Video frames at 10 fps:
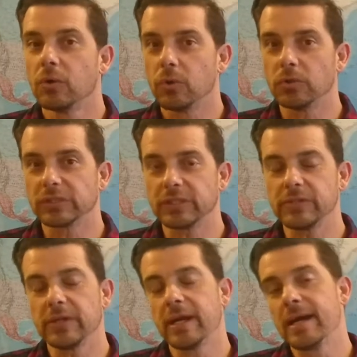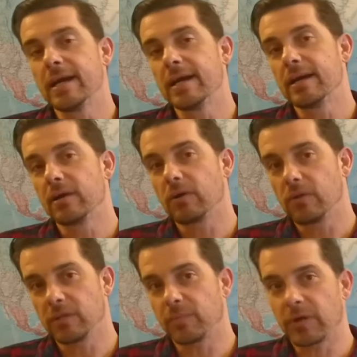Also,
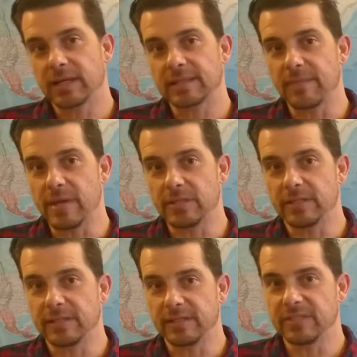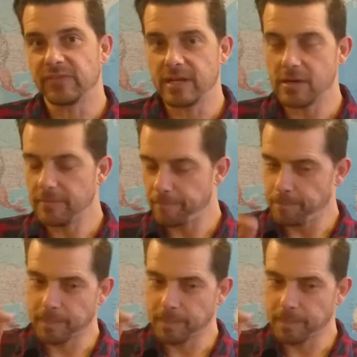all the products I mention in this video,